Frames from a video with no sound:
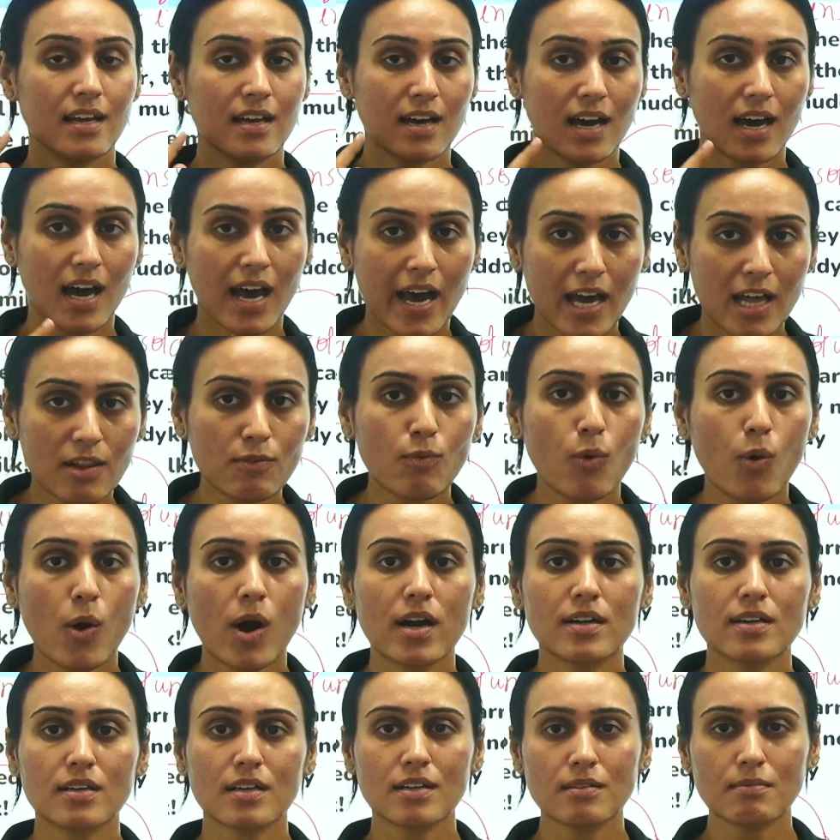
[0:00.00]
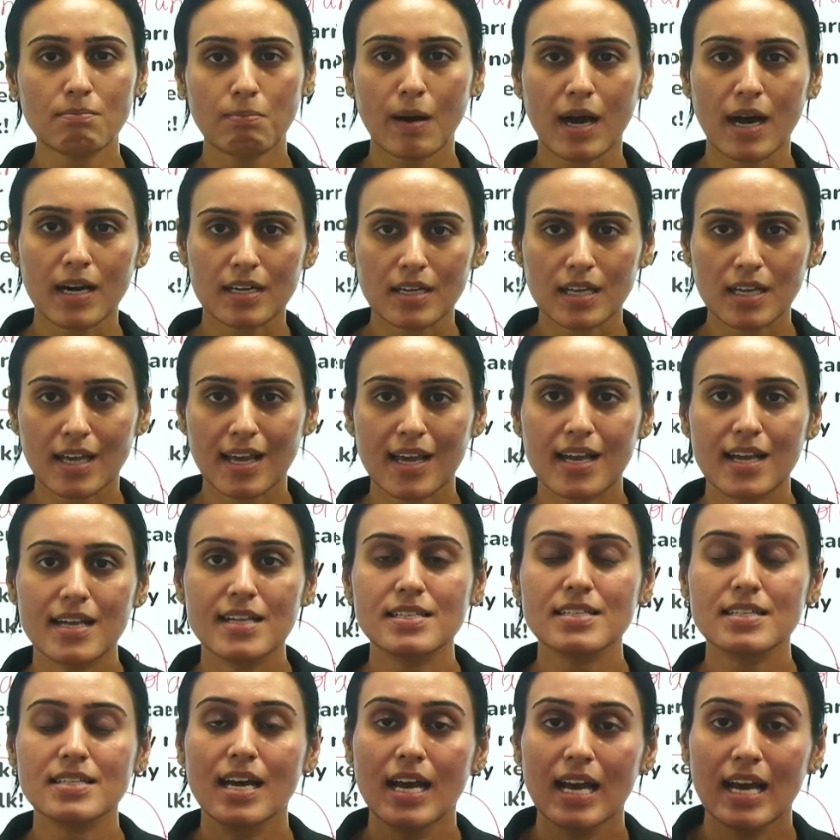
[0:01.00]
unwanted particles,
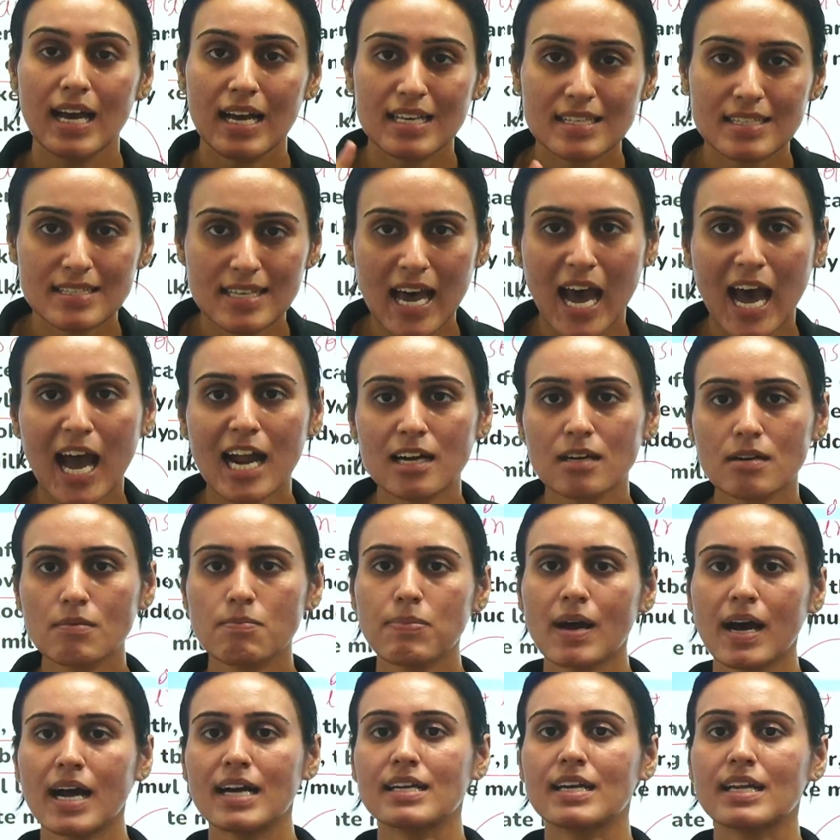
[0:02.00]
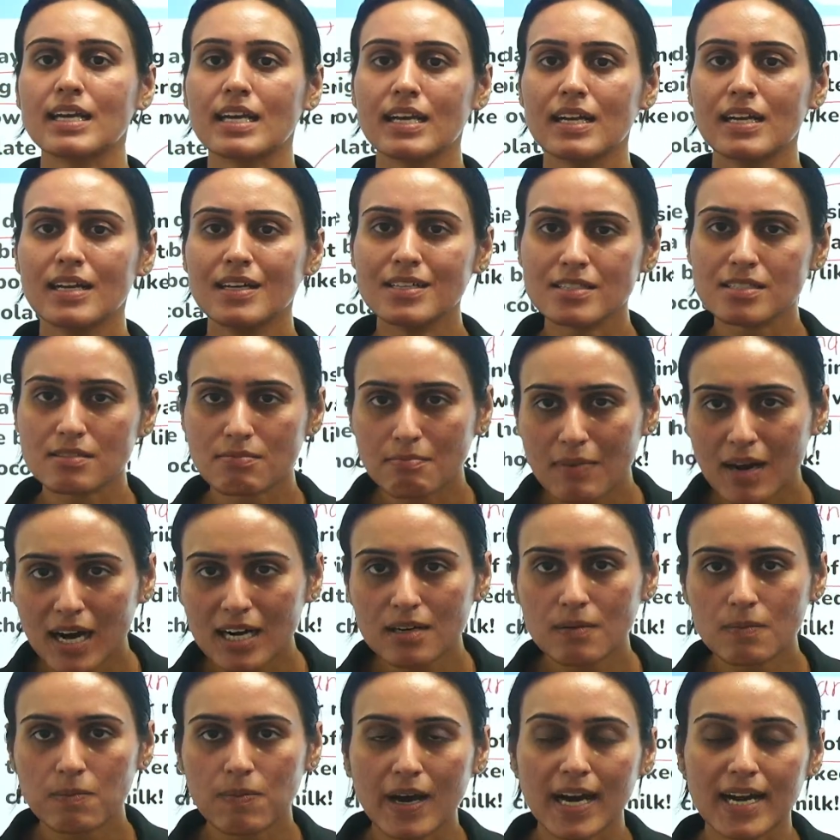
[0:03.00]
sand particles,
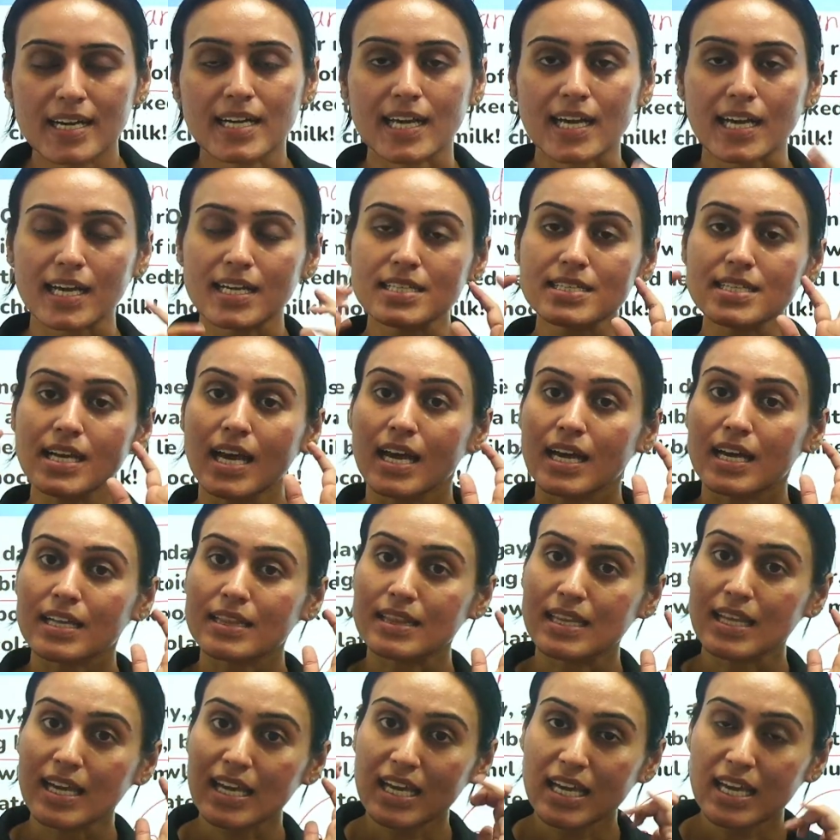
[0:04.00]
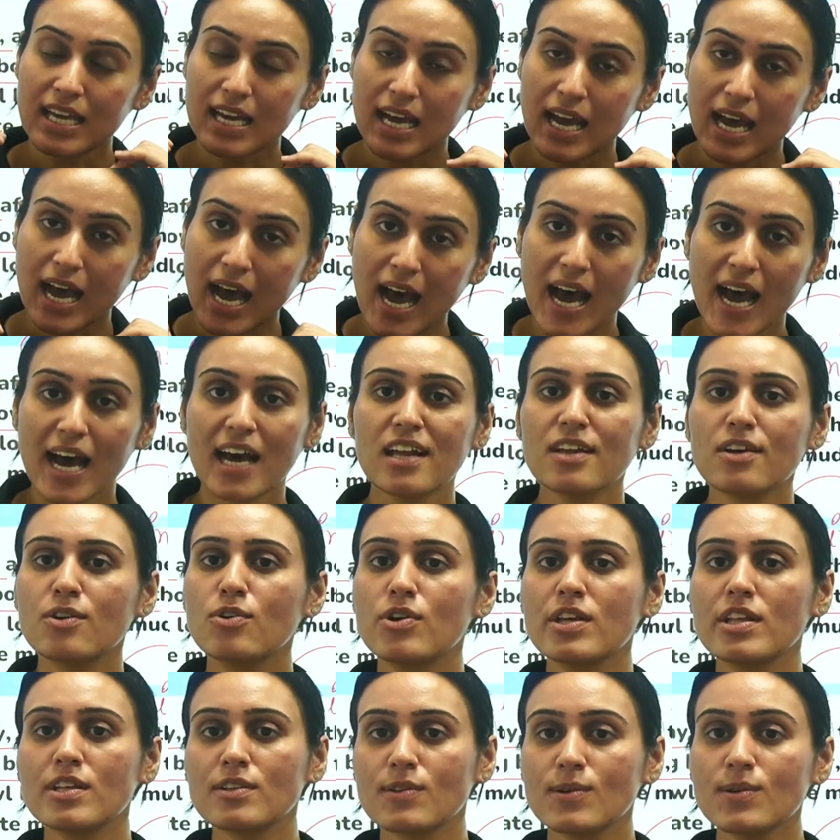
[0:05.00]
mud particles, they are
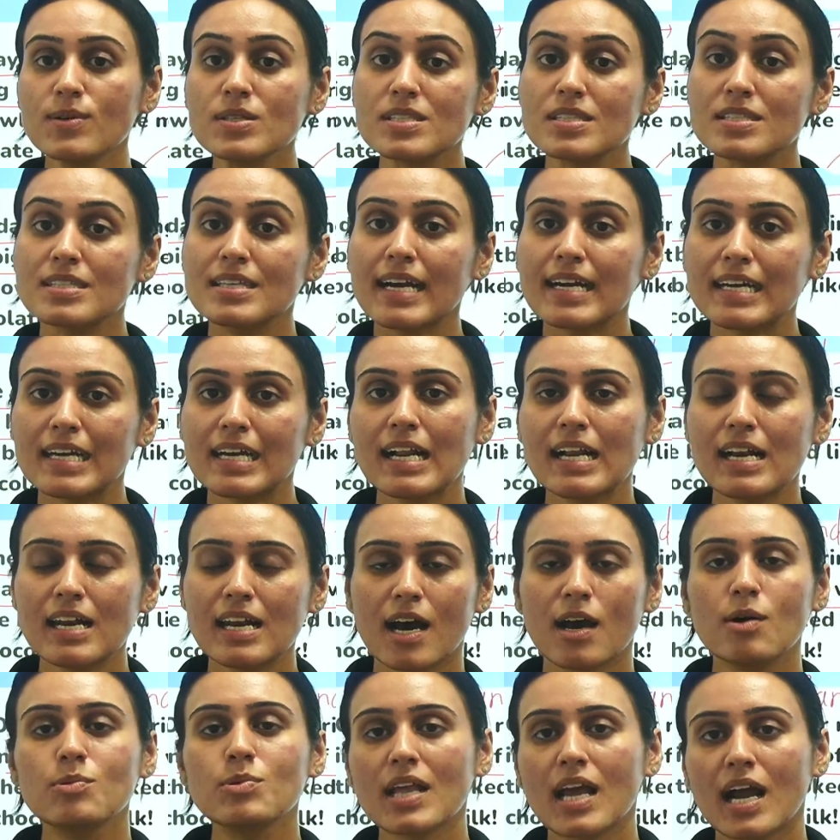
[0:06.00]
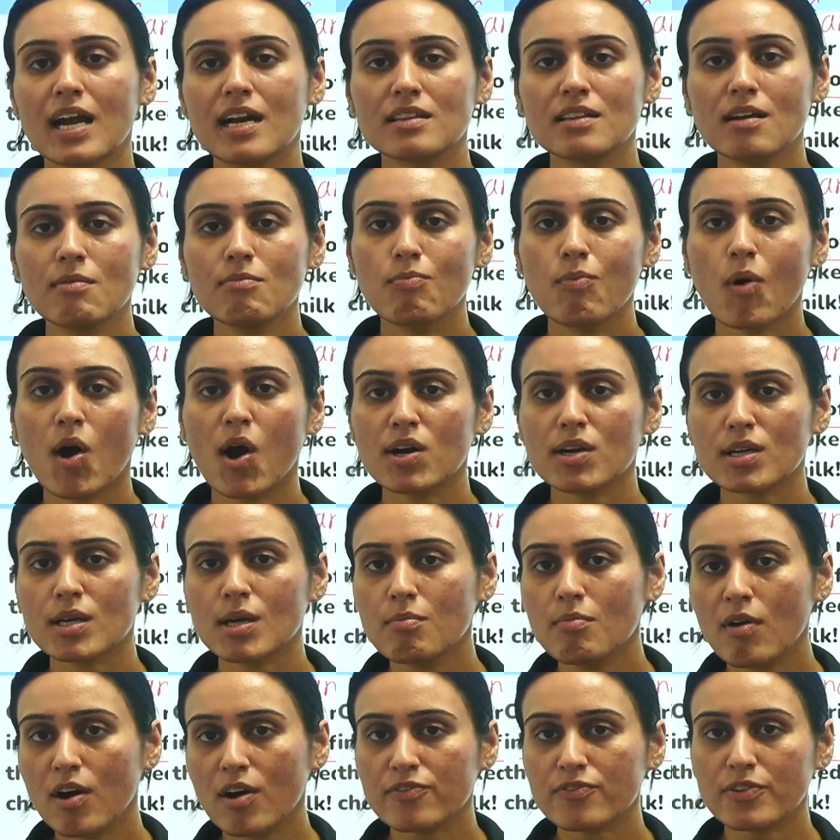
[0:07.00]
going to settle down at the bottom
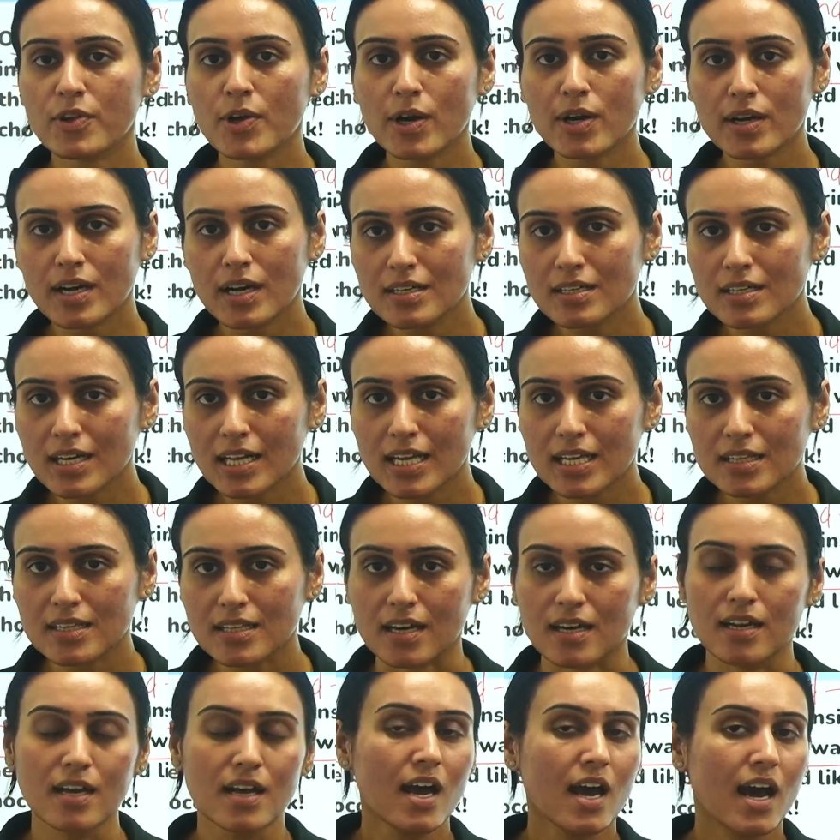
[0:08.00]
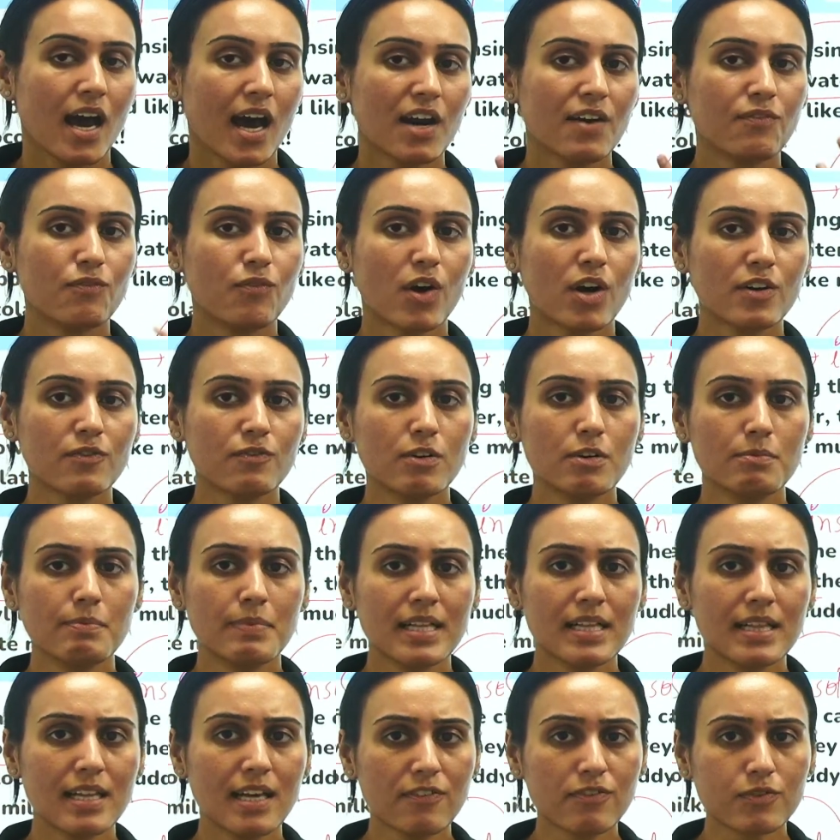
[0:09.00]
of your container. And what would be
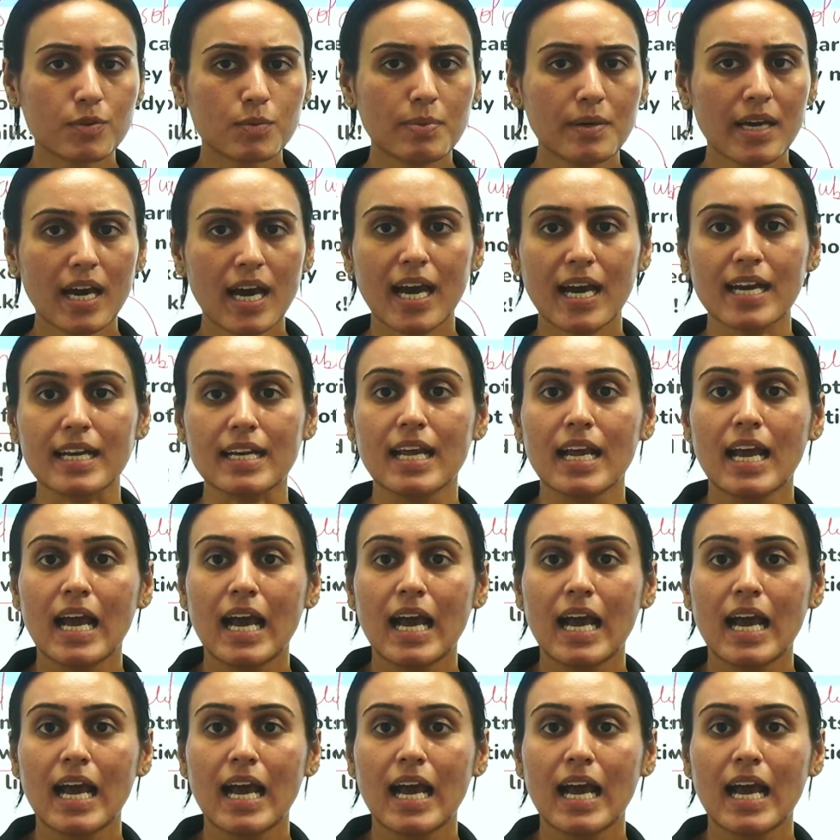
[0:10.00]
left behind?